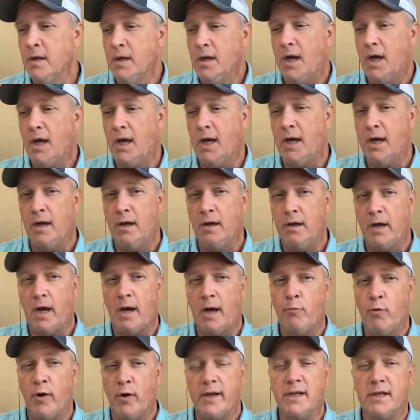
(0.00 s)
uh,
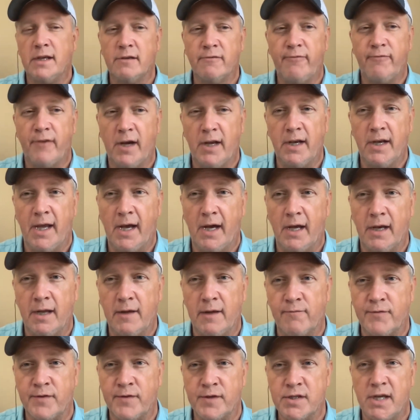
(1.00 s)
I'm waiting to find out
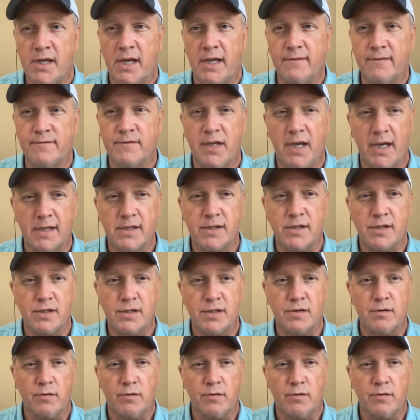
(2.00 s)
if the state of Texas,